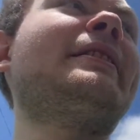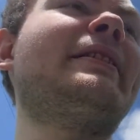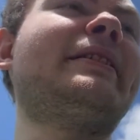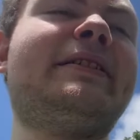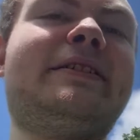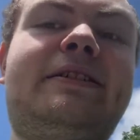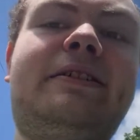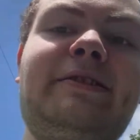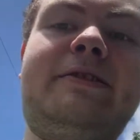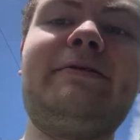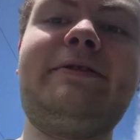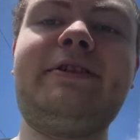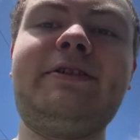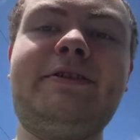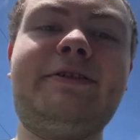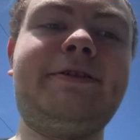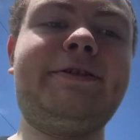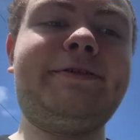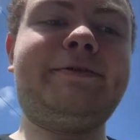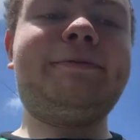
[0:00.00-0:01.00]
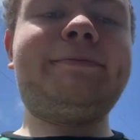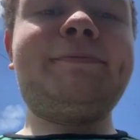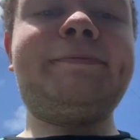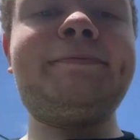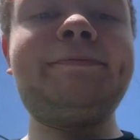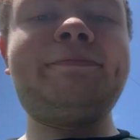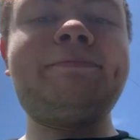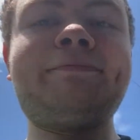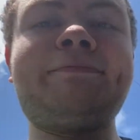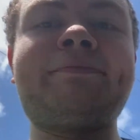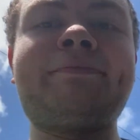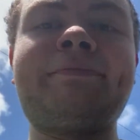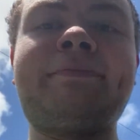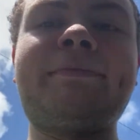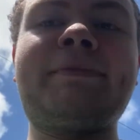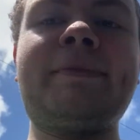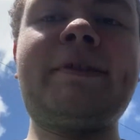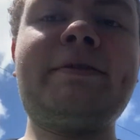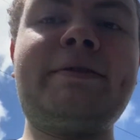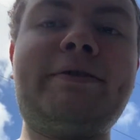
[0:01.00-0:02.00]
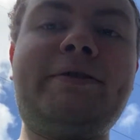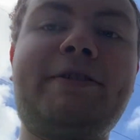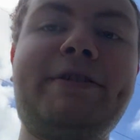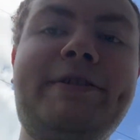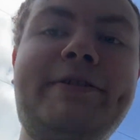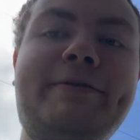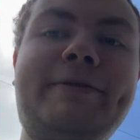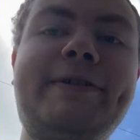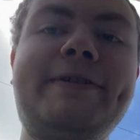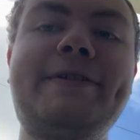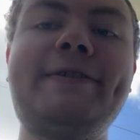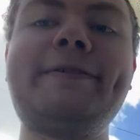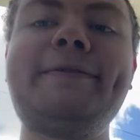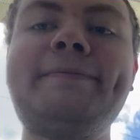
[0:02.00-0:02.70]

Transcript: out here right now, which is crazy.